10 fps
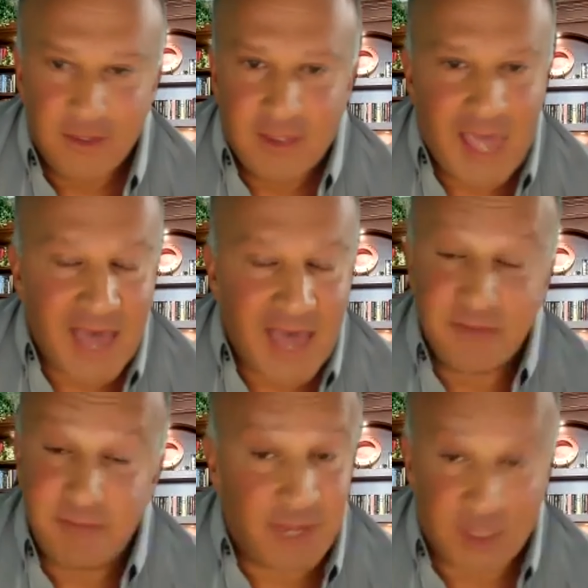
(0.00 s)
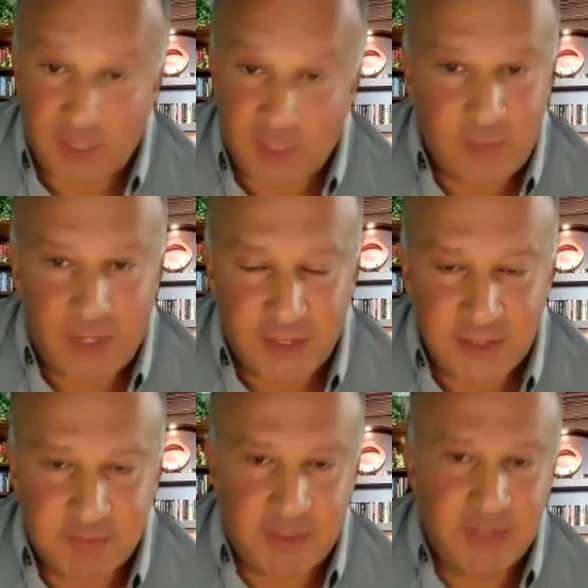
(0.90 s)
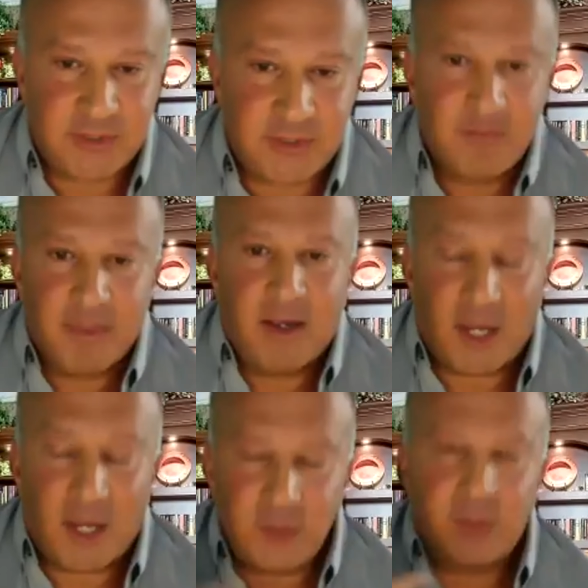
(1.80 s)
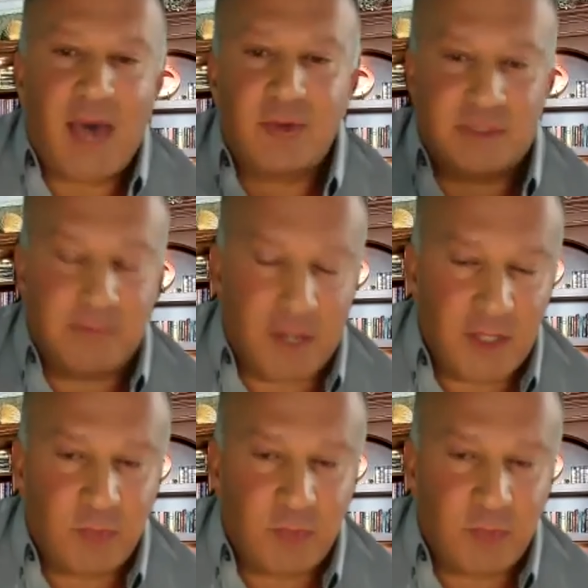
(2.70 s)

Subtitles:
I haven't met my great grandkids, but this 100,000 a month will